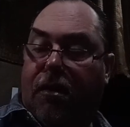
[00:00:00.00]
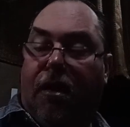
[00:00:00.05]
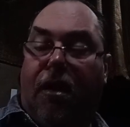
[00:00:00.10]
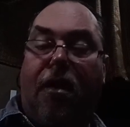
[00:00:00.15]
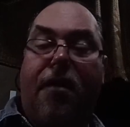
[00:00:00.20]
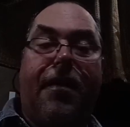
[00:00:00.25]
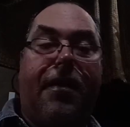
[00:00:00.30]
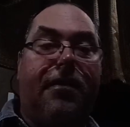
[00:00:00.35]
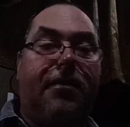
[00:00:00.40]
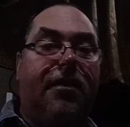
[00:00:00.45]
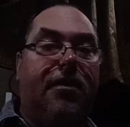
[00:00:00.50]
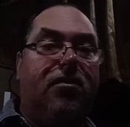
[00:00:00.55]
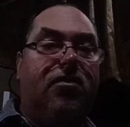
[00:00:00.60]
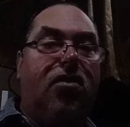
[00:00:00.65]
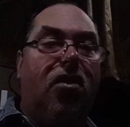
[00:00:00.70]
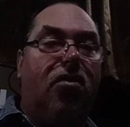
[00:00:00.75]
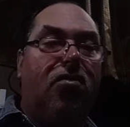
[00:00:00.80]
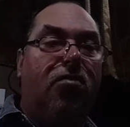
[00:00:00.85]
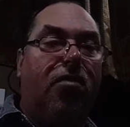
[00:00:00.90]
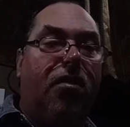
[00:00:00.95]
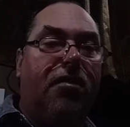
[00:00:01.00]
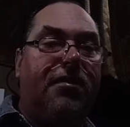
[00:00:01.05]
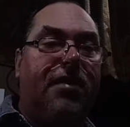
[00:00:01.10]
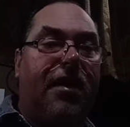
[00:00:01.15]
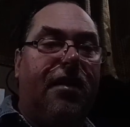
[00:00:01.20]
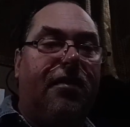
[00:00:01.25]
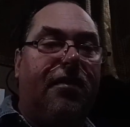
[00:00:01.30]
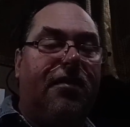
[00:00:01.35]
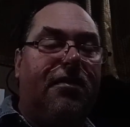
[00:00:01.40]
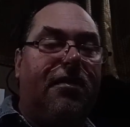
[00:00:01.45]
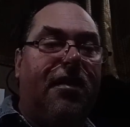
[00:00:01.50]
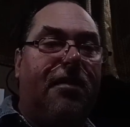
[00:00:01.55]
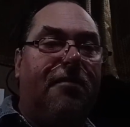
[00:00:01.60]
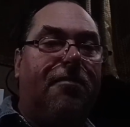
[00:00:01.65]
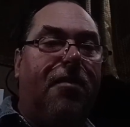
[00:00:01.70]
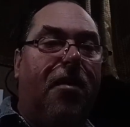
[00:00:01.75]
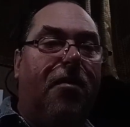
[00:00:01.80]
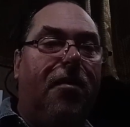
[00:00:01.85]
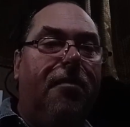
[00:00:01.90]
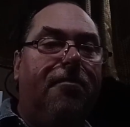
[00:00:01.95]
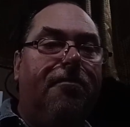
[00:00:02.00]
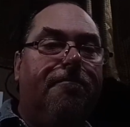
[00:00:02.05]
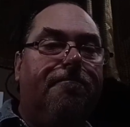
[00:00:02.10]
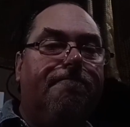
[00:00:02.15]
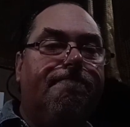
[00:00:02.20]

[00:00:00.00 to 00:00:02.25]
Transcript: All right, let's go to our daily Zen poem.